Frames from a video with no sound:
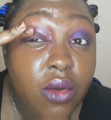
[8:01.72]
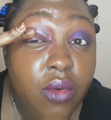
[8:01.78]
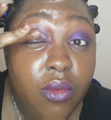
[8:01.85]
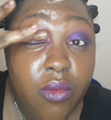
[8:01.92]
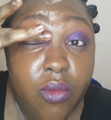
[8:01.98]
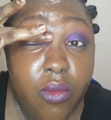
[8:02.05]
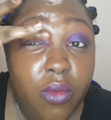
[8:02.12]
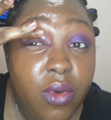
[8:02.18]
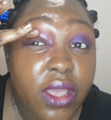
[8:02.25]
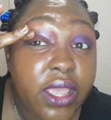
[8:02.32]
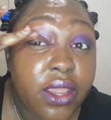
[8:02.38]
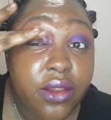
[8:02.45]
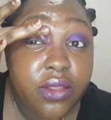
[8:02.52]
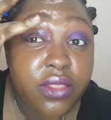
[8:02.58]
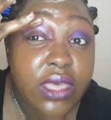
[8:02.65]

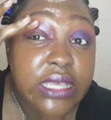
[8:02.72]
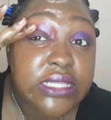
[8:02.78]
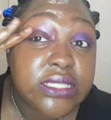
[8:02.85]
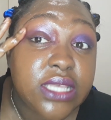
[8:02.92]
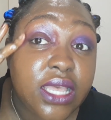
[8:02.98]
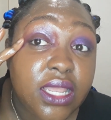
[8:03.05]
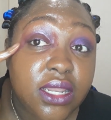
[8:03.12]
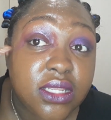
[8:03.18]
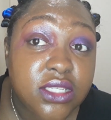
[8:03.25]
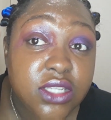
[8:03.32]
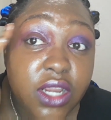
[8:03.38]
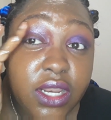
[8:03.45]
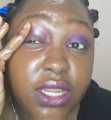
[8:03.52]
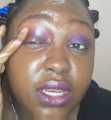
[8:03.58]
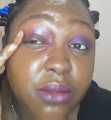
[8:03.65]
where that's kind of
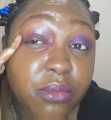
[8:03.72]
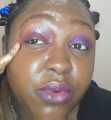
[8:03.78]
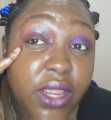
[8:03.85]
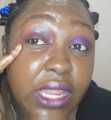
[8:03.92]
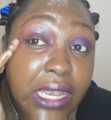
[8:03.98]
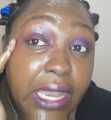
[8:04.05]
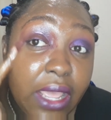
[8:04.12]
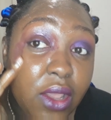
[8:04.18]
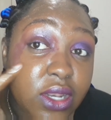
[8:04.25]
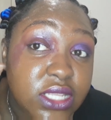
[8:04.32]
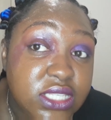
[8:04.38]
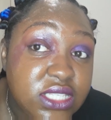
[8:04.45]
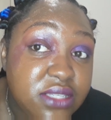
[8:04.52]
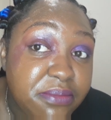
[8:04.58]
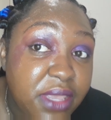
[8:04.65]
starting to break down
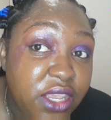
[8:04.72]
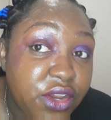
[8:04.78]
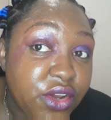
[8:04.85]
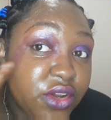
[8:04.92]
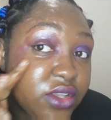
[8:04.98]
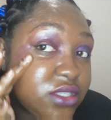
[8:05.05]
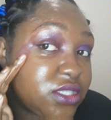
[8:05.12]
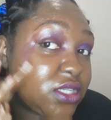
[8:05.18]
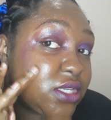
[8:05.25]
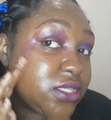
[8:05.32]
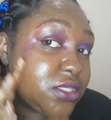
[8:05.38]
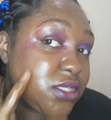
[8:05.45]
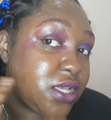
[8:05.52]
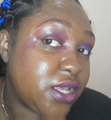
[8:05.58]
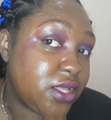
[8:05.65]
and smear.
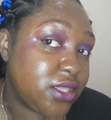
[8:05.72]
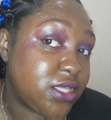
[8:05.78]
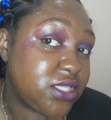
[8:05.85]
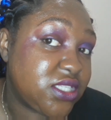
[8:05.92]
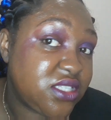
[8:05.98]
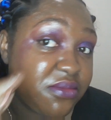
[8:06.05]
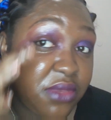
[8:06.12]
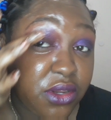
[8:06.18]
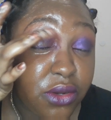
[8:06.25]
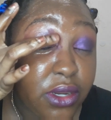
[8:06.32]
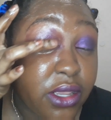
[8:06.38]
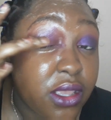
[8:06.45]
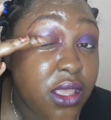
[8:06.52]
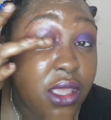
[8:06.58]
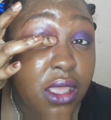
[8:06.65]
See how that's
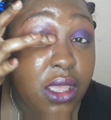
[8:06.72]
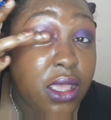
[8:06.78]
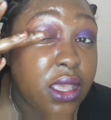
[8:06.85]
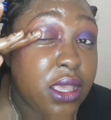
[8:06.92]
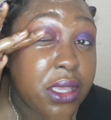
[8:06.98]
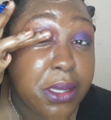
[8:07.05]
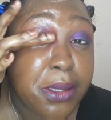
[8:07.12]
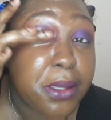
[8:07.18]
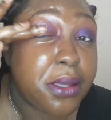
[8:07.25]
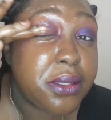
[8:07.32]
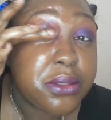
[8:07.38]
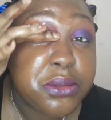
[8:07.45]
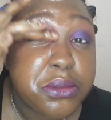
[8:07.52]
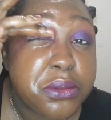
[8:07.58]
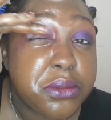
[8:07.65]
smearing?
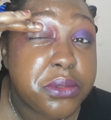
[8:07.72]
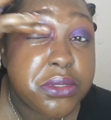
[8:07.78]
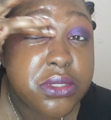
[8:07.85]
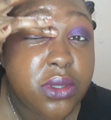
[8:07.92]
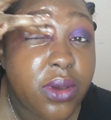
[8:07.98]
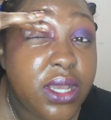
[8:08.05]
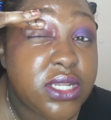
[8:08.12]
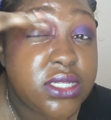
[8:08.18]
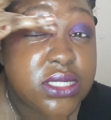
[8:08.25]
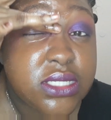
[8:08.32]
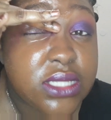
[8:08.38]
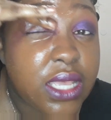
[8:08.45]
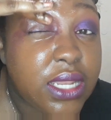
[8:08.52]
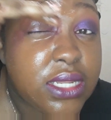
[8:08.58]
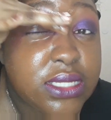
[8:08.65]
So I
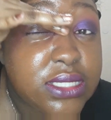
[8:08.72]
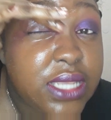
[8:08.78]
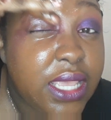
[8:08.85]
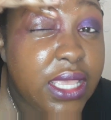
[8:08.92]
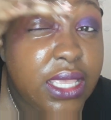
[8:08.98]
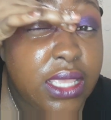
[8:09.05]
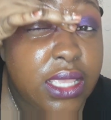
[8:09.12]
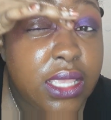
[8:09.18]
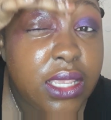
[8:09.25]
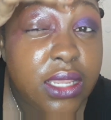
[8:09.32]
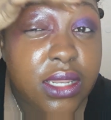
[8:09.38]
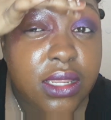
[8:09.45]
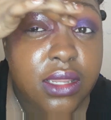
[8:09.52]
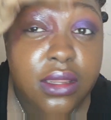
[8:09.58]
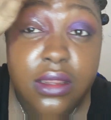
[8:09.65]
just kind of take
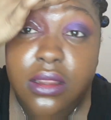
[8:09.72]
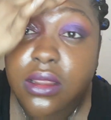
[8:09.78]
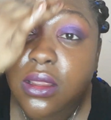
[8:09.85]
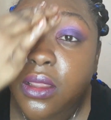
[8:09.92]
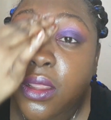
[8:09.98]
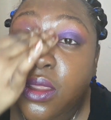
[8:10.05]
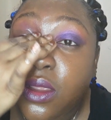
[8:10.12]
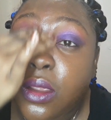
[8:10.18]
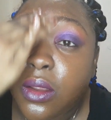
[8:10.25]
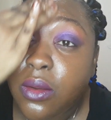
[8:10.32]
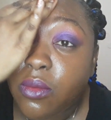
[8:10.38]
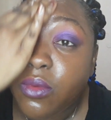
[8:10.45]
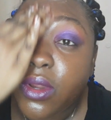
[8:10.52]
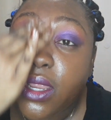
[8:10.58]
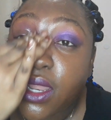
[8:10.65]
it and
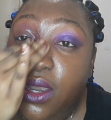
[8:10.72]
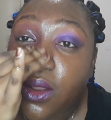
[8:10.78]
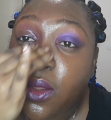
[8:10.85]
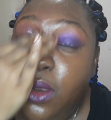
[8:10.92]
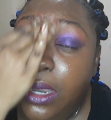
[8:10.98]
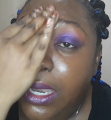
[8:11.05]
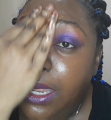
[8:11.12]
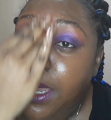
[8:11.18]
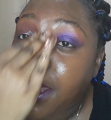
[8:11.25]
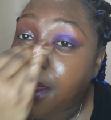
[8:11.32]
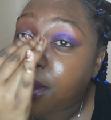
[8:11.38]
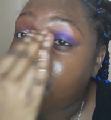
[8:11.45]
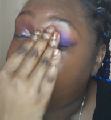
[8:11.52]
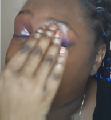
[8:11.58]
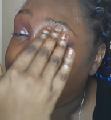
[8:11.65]
work it on
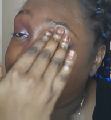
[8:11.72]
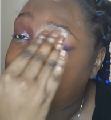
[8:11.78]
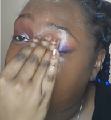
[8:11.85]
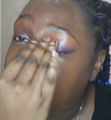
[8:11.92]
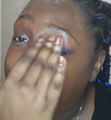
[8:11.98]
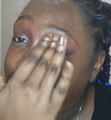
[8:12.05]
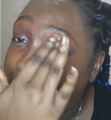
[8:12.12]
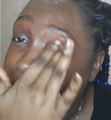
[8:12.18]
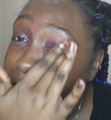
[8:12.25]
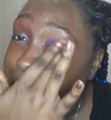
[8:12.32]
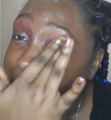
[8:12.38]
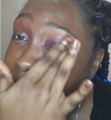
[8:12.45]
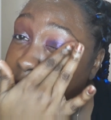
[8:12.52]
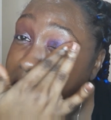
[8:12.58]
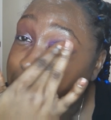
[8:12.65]
down. And
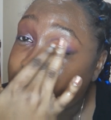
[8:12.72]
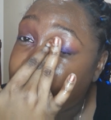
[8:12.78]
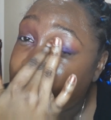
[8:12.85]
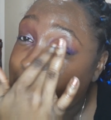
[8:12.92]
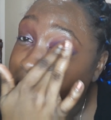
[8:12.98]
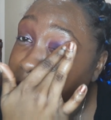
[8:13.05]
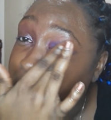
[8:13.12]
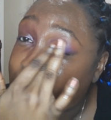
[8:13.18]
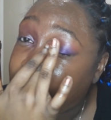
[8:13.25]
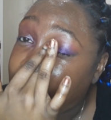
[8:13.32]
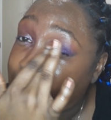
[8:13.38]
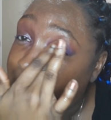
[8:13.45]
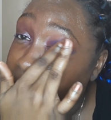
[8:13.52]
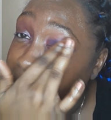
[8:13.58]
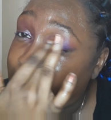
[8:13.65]
I go to the other
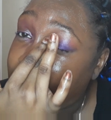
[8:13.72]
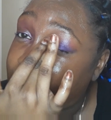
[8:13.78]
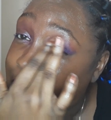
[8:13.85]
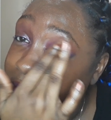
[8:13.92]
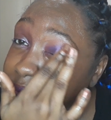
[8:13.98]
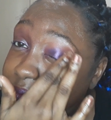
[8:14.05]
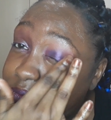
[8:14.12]
side